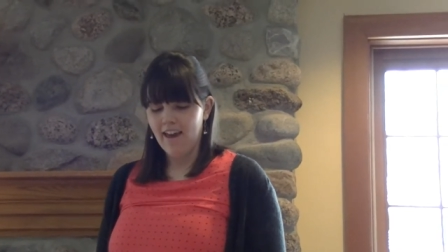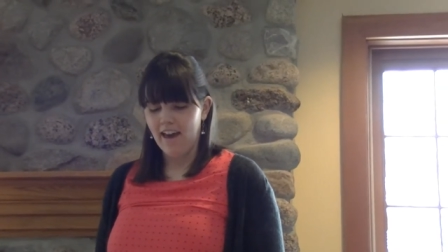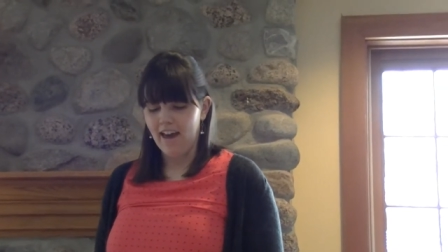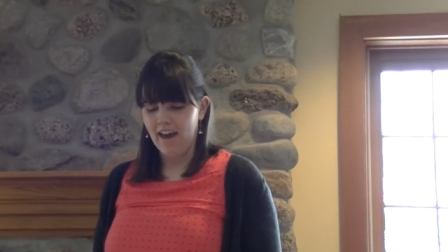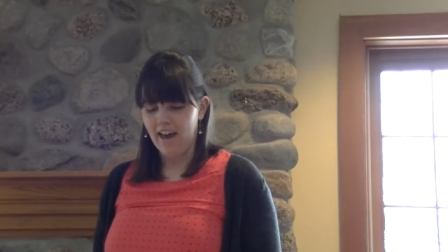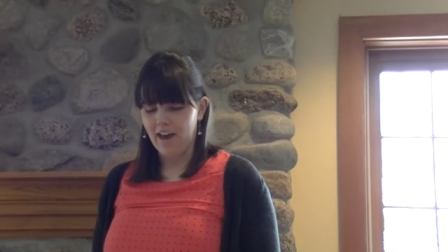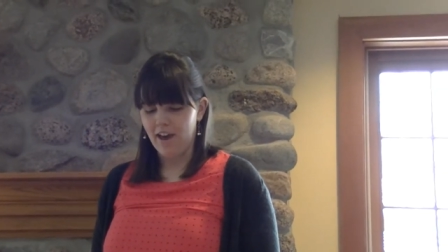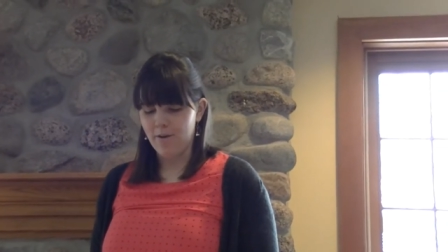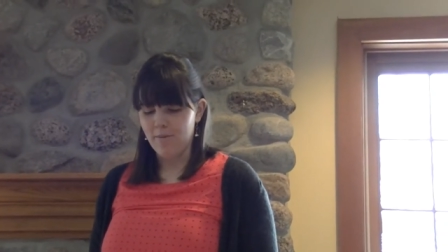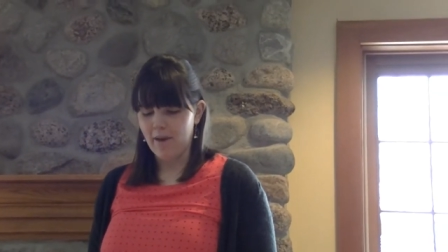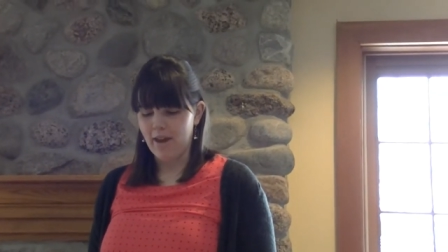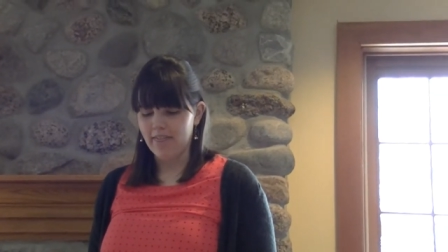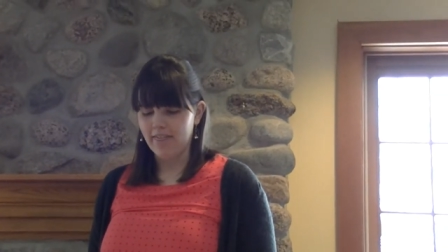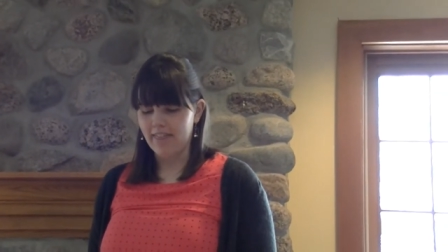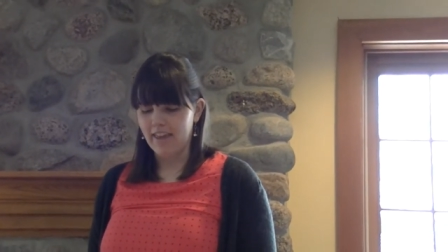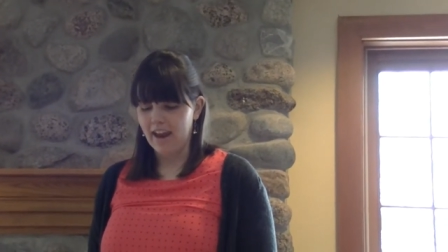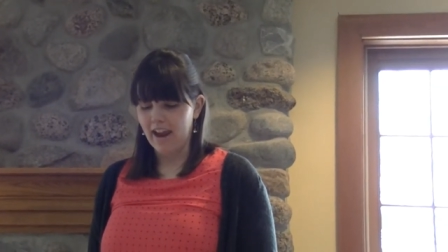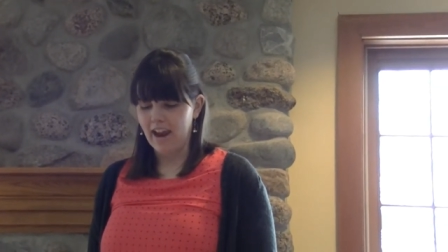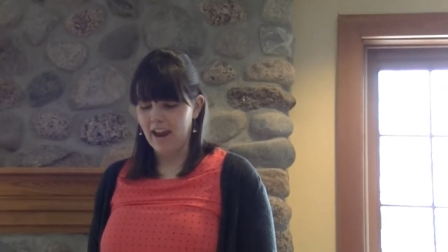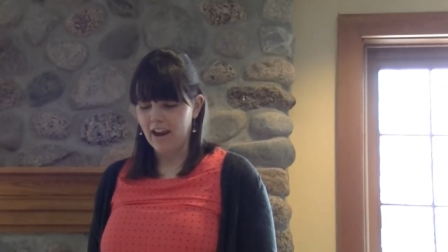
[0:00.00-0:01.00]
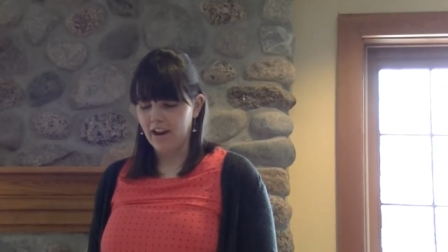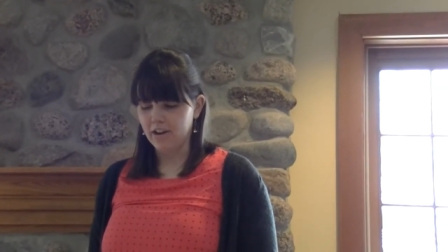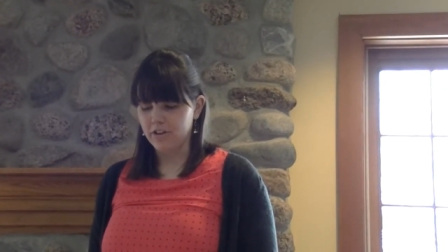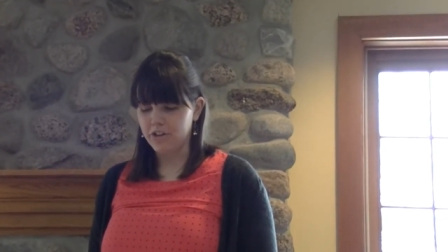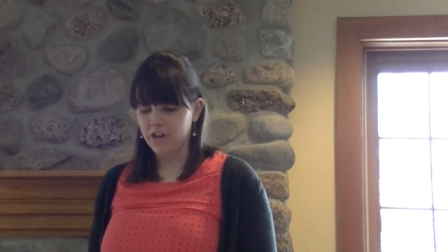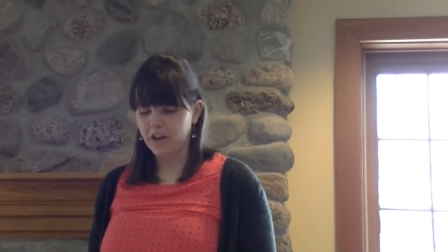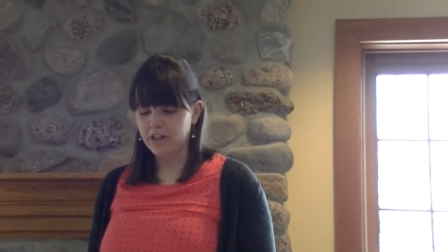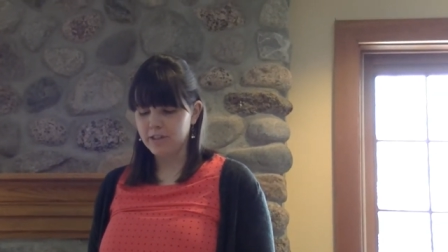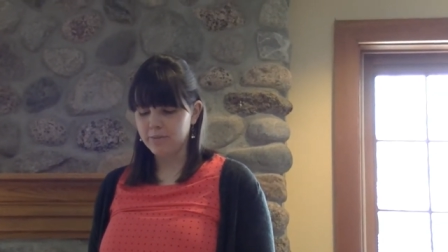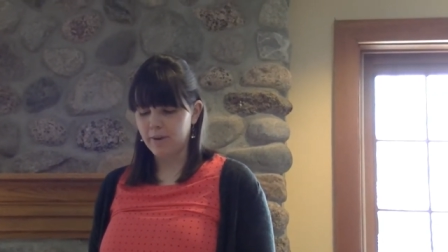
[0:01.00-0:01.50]
Um, and they
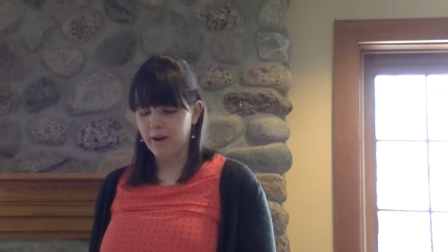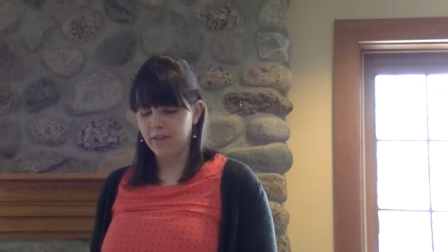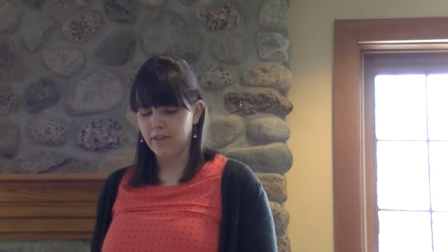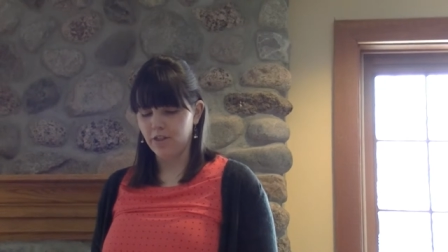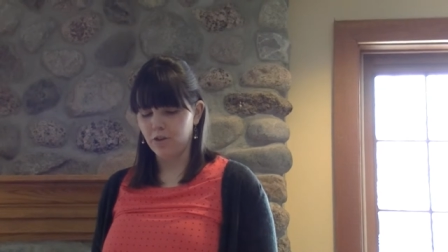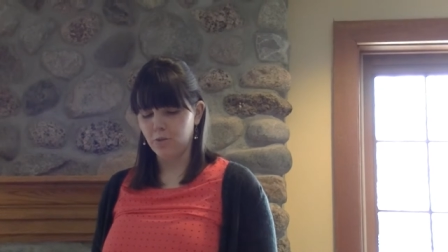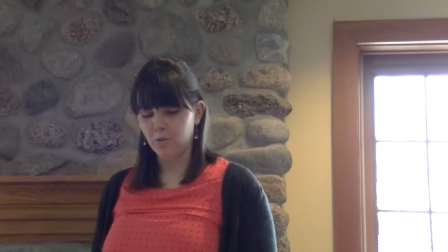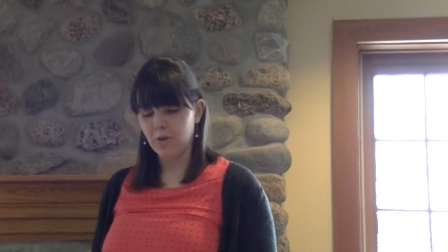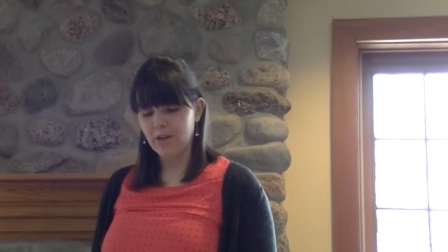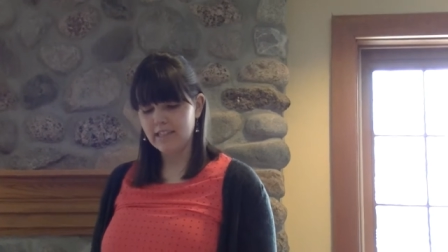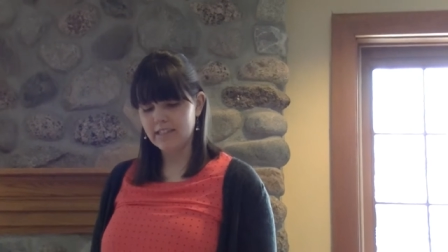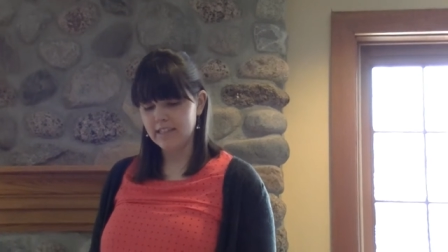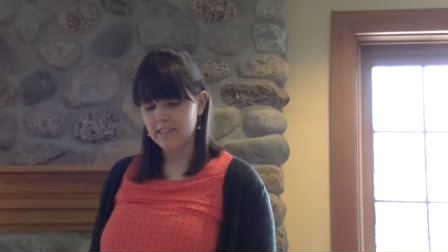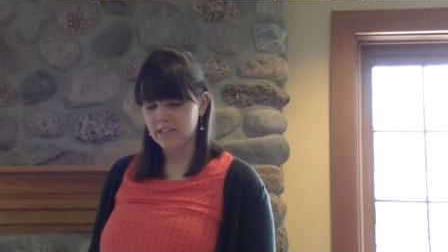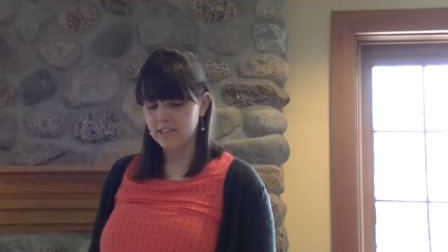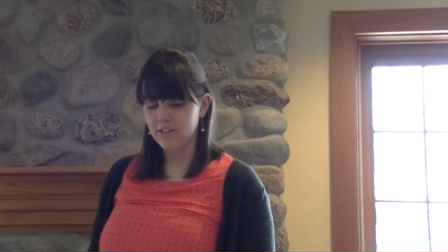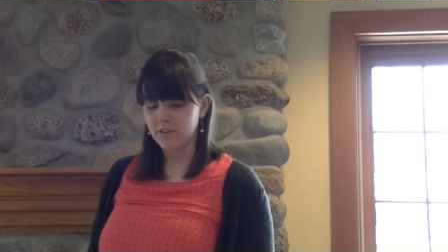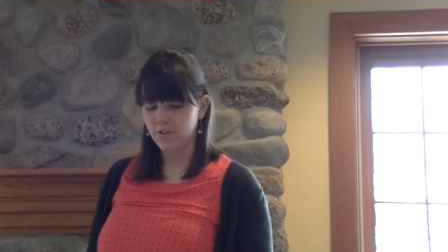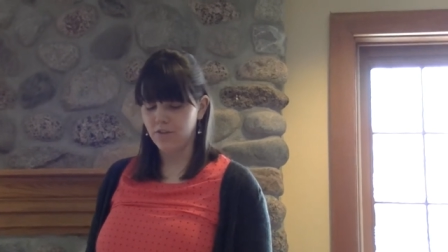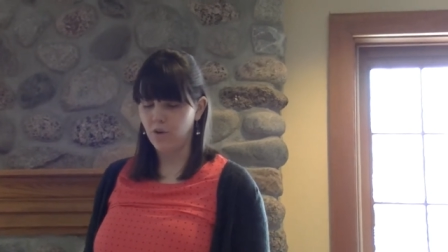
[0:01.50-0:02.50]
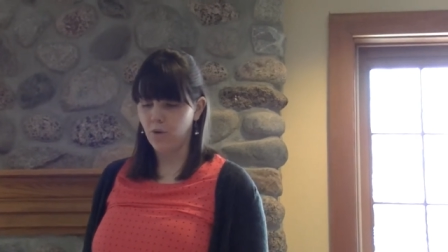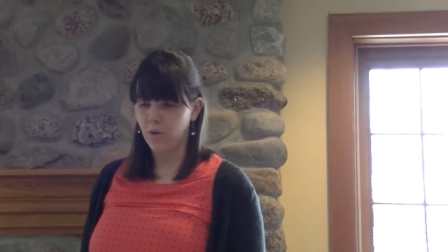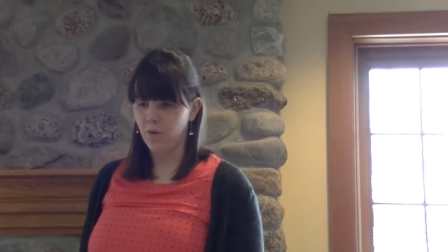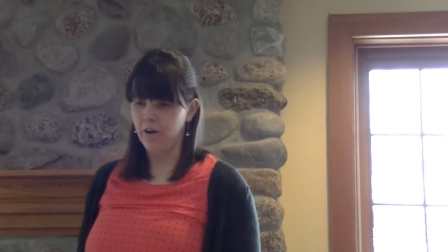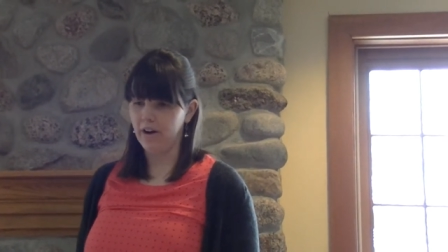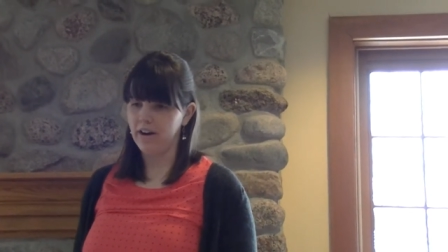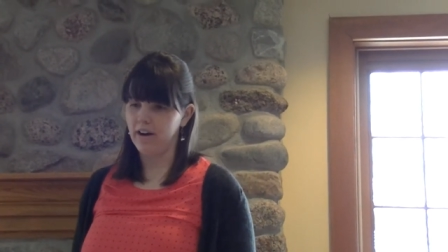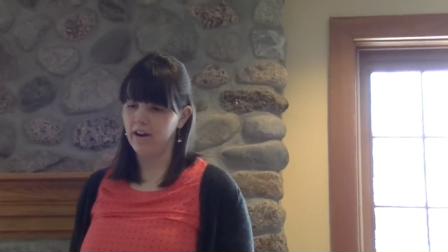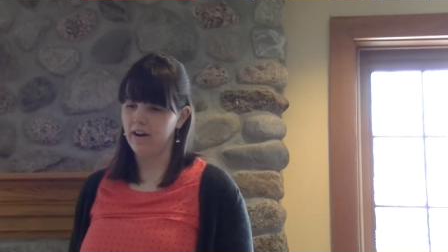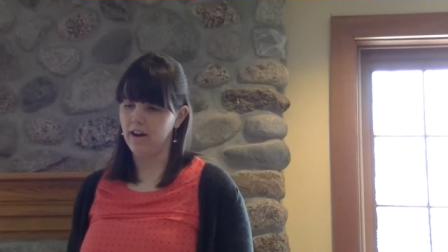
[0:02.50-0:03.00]
talked about the reasons
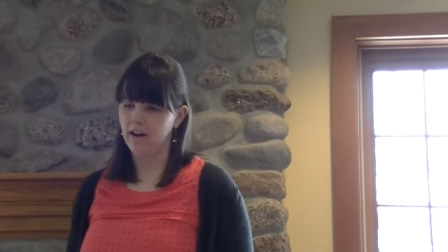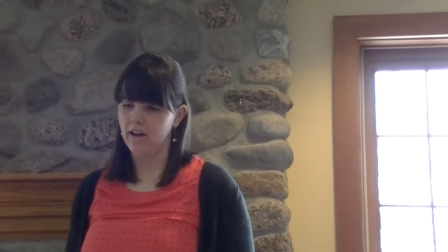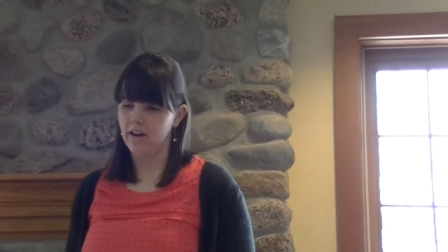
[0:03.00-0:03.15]
for